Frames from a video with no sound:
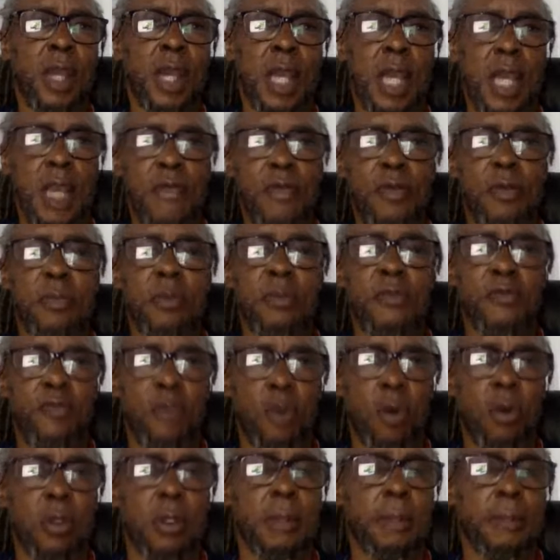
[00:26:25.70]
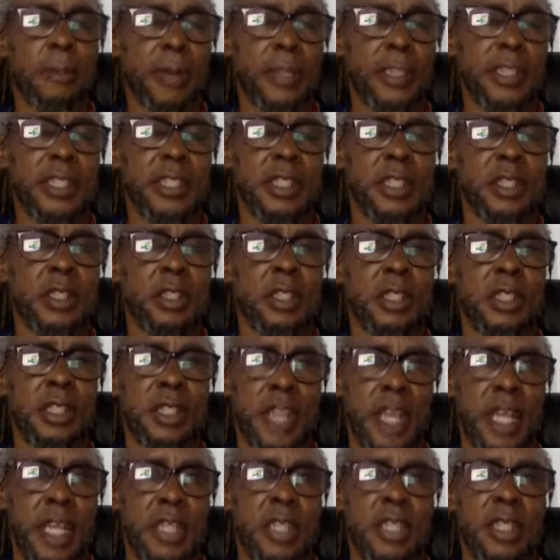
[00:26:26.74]
even before the president
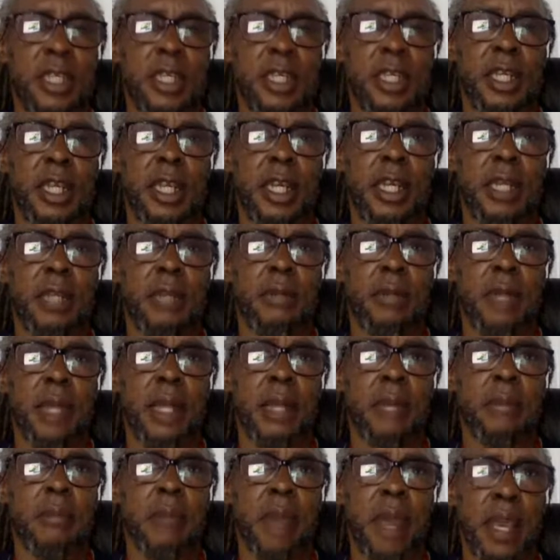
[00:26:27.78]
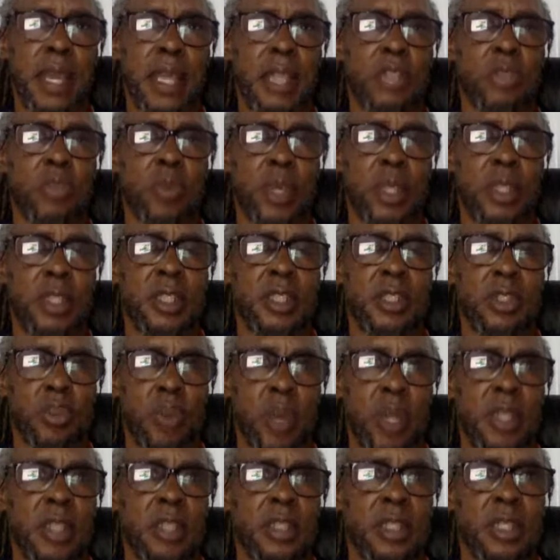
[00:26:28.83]
assented in May
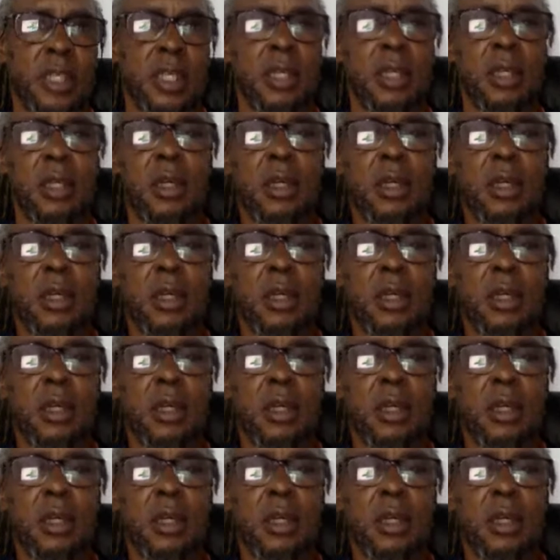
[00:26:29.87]
2020,